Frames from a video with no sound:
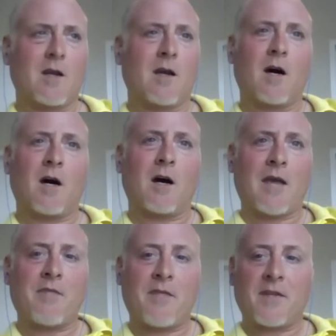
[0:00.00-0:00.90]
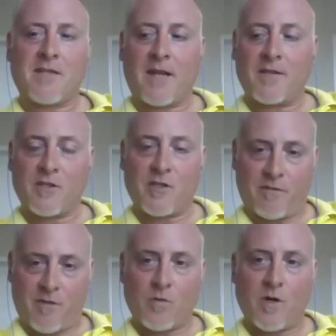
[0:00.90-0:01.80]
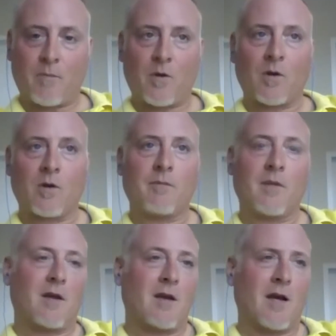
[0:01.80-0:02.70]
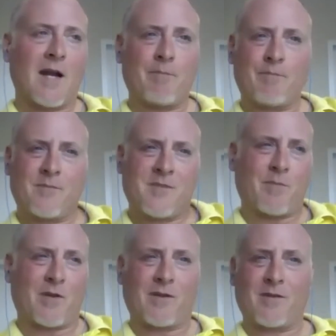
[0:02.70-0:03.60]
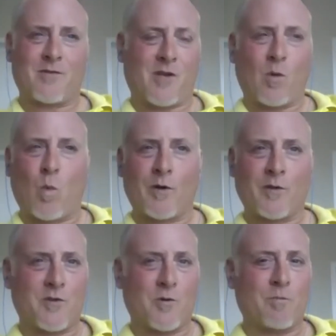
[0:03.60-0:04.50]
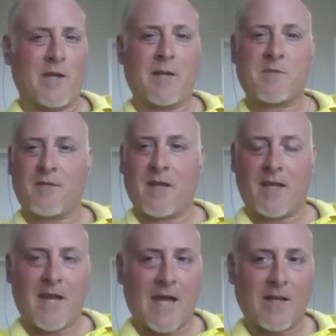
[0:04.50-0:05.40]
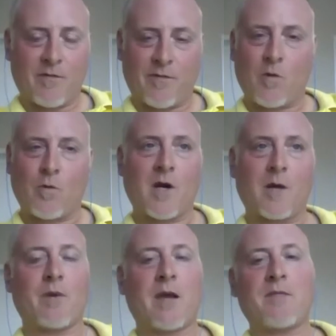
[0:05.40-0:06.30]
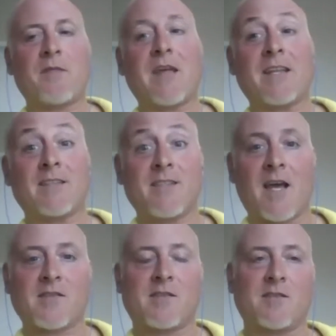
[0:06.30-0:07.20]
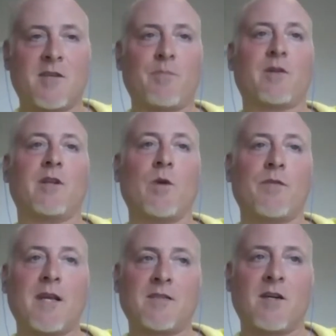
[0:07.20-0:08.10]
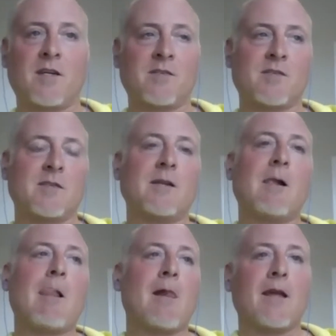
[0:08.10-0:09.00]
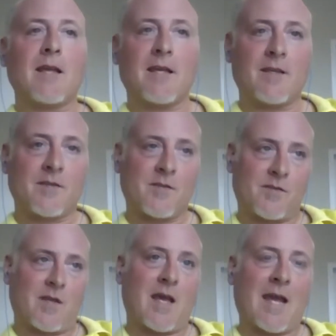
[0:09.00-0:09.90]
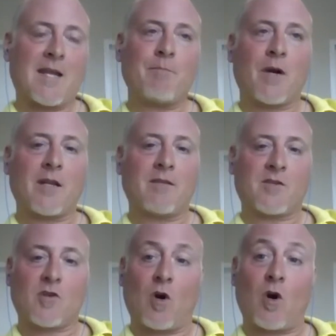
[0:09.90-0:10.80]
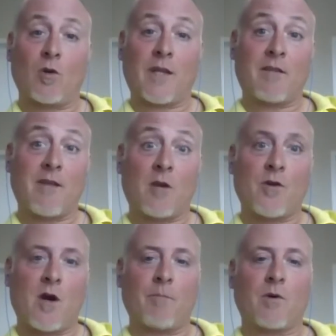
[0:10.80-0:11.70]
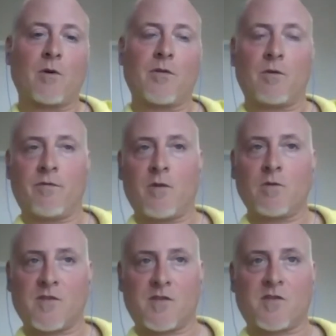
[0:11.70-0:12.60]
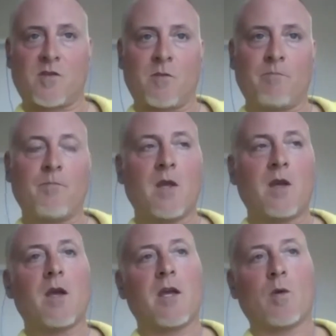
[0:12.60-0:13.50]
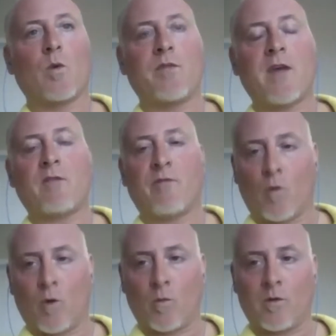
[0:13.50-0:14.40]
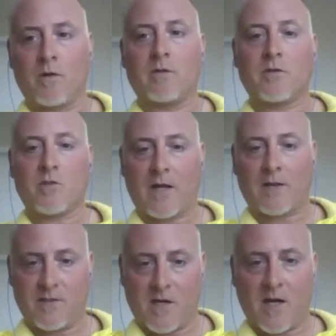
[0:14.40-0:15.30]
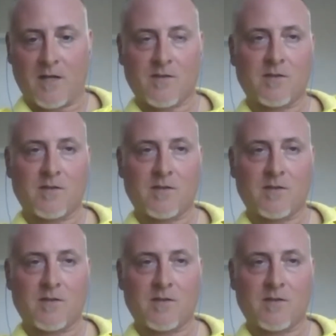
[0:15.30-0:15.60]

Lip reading: and then the 10-digit phone number. And typically there's like 1 or 2 beeps and they can hang the phone up and then they can test. And typically what that does is anybody that's calling their number, their phone system, it would then forward directly to us.